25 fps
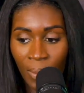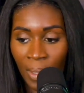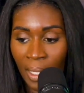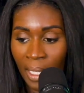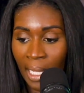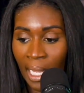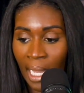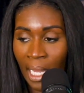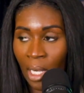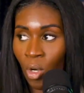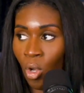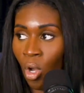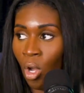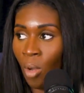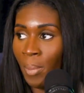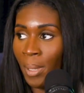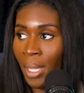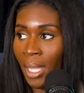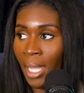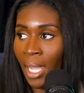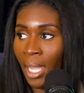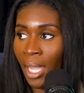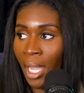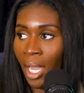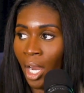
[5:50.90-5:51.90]
We can't all
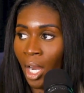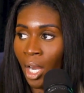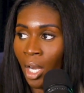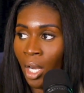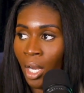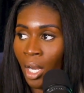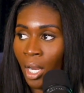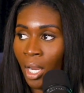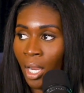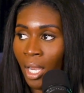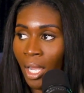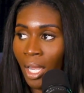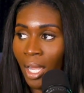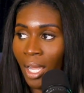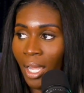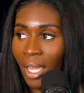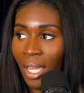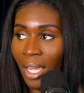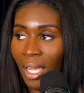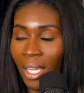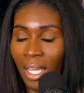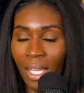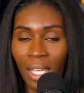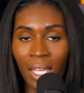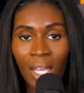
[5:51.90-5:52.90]
be
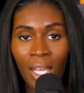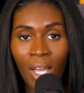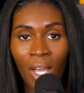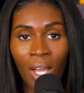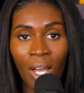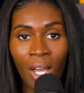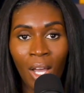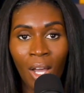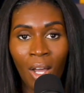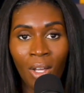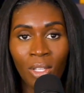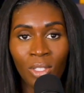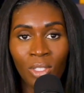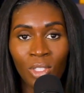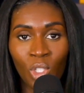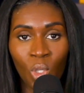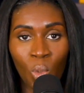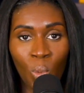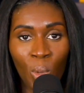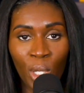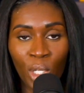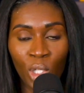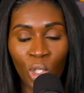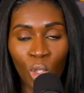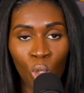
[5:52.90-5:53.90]
here
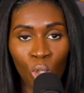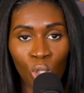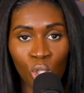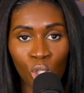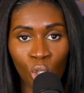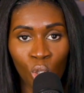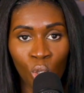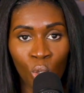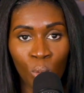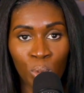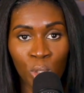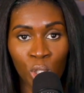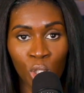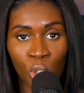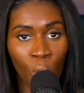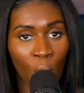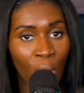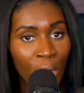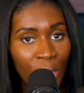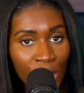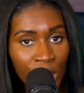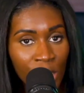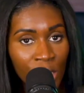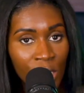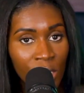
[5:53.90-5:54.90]
doing YouTube
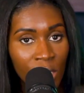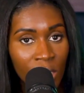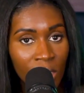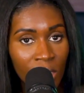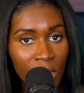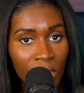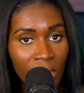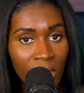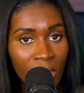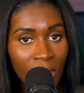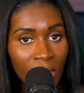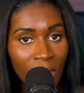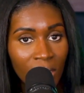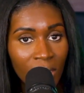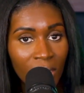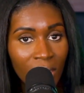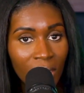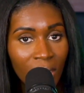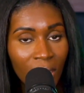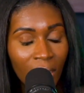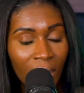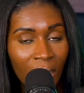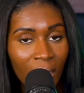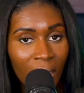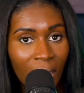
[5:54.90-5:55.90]
shorts.
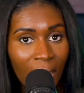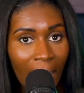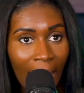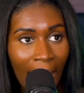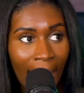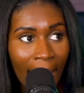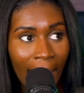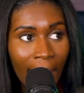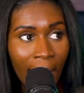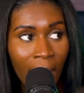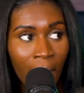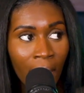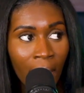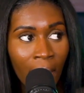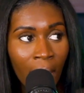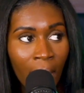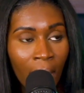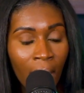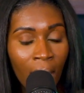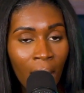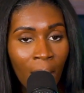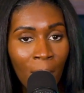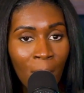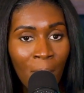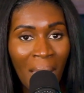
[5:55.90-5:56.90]
Like,
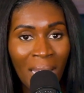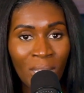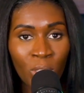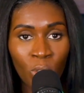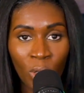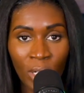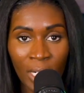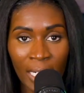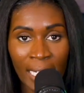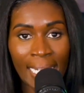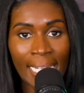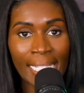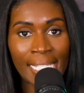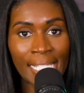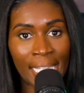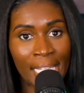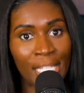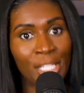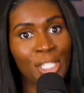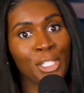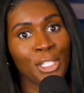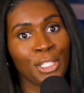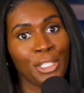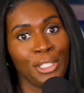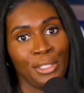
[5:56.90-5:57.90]
my daughter need a
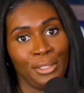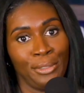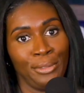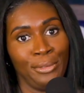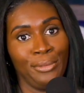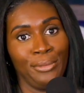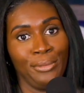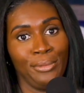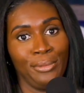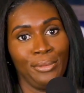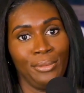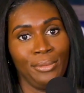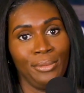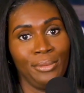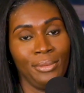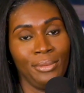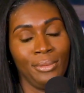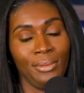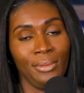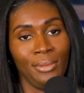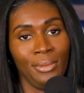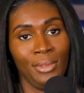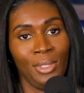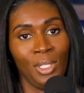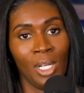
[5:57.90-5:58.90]
teacher.
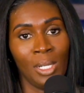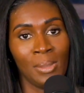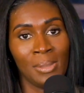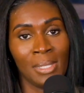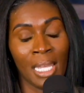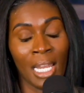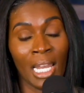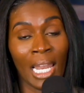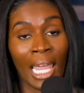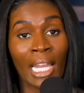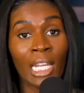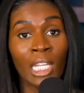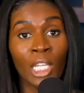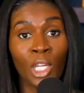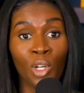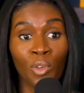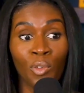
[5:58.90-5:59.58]
You know what I'm saying? Like,